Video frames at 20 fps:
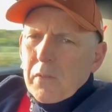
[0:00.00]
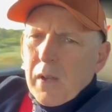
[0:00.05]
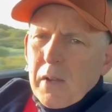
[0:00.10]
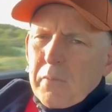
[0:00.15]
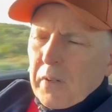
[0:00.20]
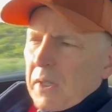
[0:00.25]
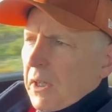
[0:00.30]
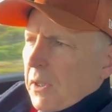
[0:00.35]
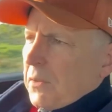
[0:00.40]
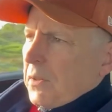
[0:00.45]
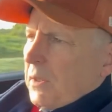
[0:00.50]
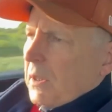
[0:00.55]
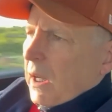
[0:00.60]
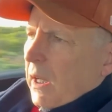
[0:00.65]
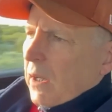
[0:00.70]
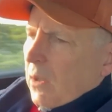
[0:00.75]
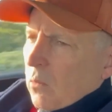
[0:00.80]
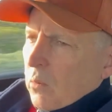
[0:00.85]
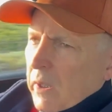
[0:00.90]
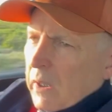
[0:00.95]
of our video
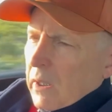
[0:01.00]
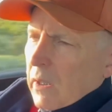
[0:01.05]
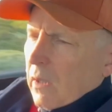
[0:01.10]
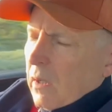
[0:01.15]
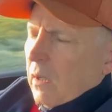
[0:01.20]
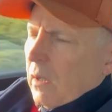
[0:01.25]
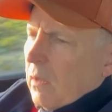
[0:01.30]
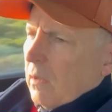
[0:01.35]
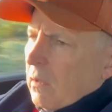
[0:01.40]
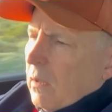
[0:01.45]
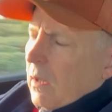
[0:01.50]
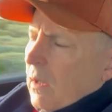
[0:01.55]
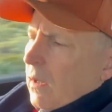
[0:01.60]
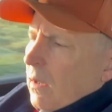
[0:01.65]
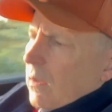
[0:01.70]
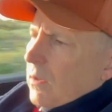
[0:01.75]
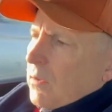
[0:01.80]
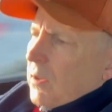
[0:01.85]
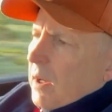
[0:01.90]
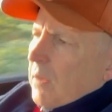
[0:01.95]
today, we are
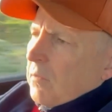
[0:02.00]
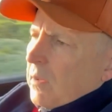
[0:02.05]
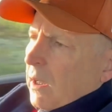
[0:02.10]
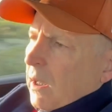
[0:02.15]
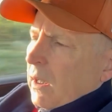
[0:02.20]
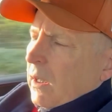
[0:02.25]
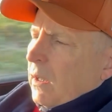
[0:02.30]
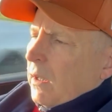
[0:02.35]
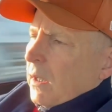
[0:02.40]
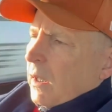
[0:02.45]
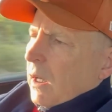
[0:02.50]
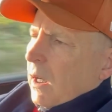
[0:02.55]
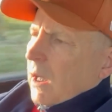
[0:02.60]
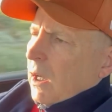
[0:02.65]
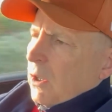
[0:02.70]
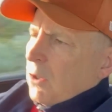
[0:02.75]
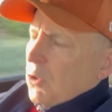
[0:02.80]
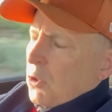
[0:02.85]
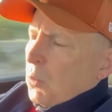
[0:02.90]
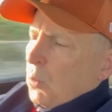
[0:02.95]
traveling
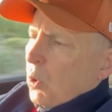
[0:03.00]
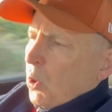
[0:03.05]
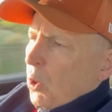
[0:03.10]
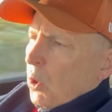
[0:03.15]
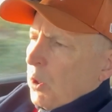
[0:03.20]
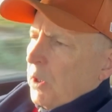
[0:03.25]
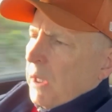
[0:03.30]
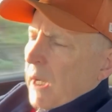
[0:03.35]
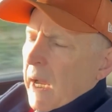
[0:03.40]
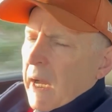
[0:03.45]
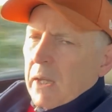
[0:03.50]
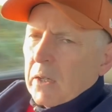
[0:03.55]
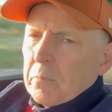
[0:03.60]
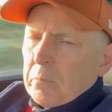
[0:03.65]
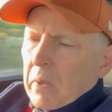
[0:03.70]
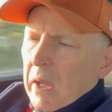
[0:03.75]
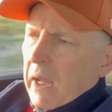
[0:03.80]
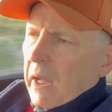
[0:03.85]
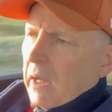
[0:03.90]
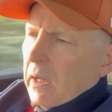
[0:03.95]
toward
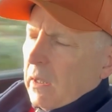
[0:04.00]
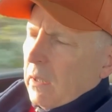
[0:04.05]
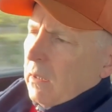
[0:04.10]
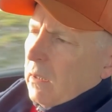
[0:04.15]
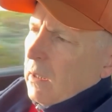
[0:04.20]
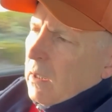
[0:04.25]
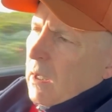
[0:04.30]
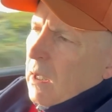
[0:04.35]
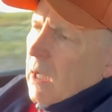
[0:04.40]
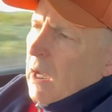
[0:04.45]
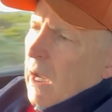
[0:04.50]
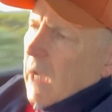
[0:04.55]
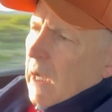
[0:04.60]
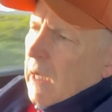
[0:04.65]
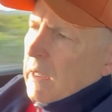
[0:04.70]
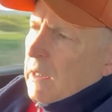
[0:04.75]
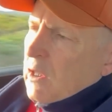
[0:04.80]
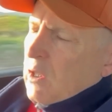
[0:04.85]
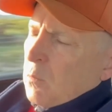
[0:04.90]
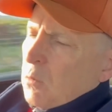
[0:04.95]
Hout Bay,
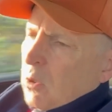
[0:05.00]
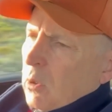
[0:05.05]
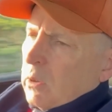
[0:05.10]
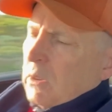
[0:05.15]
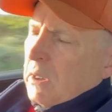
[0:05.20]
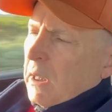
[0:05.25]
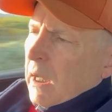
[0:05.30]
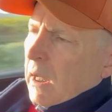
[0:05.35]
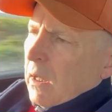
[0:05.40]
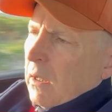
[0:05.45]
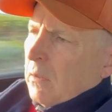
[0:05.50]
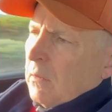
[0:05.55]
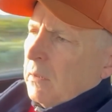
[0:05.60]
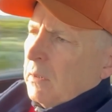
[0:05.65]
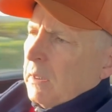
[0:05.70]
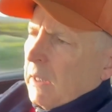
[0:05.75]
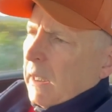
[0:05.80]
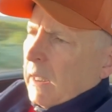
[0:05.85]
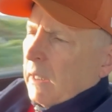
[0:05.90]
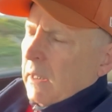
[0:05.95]
a small
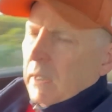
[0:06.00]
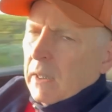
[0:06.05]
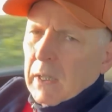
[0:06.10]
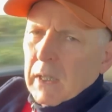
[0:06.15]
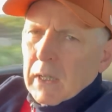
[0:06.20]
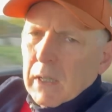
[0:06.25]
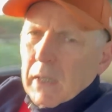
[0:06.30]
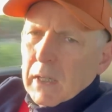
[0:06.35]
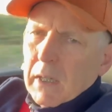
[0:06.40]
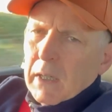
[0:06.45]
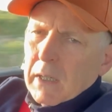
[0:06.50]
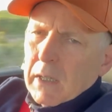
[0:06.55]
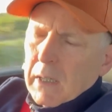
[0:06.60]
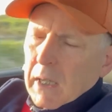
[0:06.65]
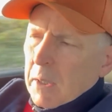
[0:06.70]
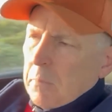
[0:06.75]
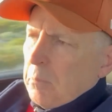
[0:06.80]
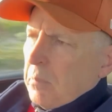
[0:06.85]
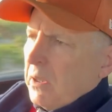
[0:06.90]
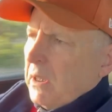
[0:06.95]
town in
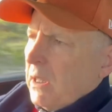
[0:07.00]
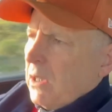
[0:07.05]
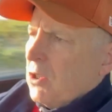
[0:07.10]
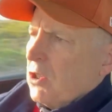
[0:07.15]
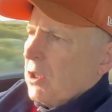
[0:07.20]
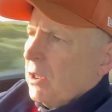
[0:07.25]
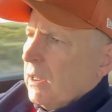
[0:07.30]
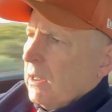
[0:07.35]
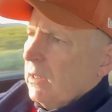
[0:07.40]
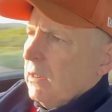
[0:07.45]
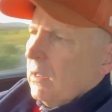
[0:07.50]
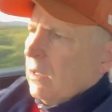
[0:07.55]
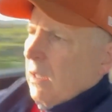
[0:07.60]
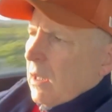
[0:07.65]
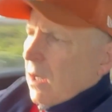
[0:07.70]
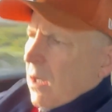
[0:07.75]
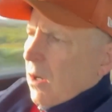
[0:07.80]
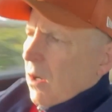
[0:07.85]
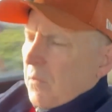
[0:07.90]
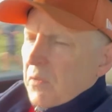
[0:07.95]
the Cape Peninsula
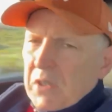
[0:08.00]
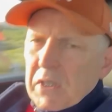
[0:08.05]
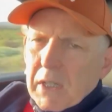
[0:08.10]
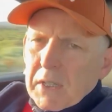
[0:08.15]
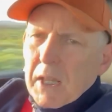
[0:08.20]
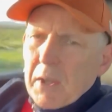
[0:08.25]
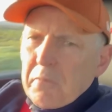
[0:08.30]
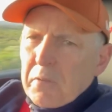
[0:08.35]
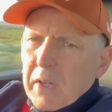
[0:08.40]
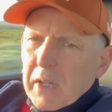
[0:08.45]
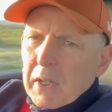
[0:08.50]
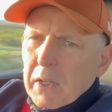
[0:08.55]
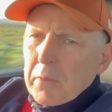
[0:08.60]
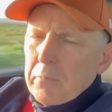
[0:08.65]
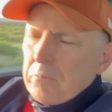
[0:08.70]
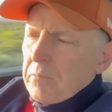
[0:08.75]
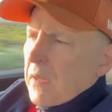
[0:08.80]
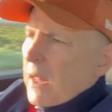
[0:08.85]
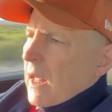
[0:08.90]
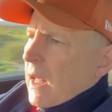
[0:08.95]
of South
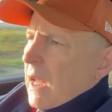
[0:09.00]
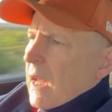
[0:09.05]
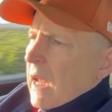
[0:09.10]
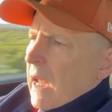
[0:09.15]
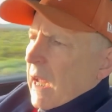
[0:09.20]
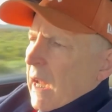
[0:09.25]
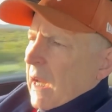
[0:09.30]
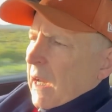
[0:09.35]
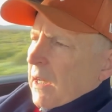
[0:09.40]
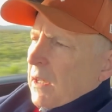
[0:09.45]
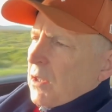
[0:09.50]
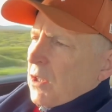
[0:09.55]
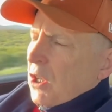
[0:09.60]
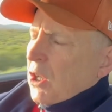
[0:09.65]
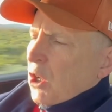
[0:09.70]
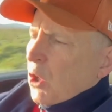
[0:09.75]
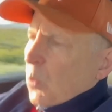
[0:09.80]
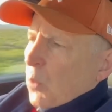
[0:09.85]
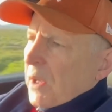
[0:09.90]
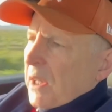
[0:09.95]
Africa, and
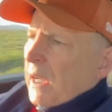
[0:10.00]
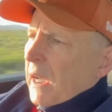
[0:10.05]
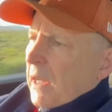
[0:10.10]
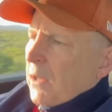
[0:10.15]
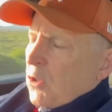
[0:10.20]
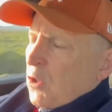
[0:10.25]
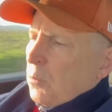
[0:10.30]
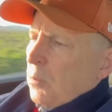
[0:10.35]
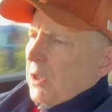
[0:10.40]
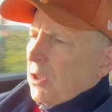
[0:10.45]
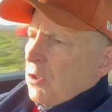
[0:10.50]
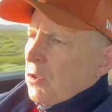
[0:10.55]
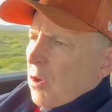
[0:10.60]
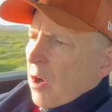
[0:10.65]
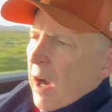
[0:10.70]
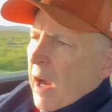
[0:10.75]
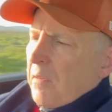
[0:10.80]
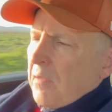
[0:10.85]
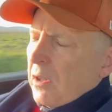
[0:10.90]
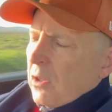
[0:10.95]
we're going to be
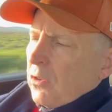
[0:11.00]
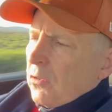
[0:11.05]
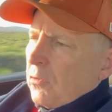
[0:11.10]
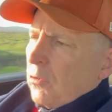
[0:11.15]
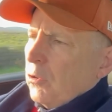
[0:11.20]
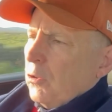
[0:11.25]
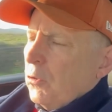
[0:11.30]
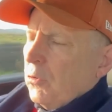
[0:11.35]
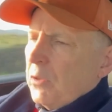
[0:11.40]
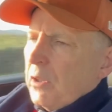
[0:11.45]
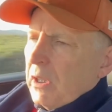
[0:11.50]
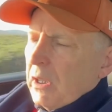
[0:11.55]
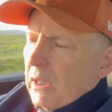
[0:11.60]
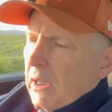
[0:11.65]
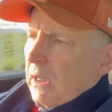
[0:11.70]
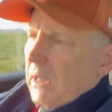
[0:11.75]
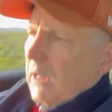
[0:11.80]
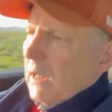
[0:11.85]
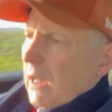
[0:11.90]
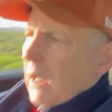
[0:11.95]
driving through
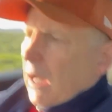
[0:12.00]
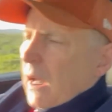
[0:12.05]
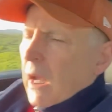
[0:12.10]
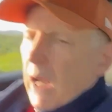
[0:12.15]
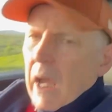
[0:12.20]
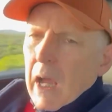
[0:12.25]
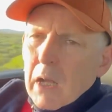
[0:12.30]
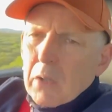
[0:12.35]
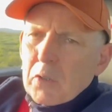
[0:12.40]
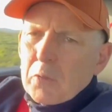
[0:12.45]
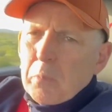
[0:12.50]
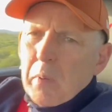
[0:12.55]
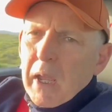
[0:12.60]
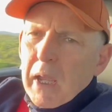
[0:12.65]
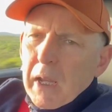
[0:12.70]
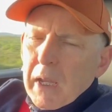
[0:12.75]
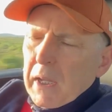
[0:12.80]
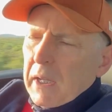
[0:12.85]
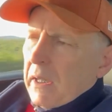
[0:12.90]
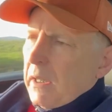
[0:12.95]
the Hout
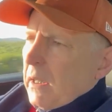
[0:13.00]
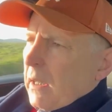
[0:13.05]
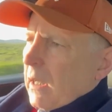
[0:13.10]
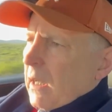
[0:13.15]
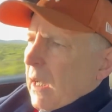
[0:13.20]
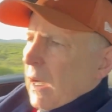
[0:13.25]
Bay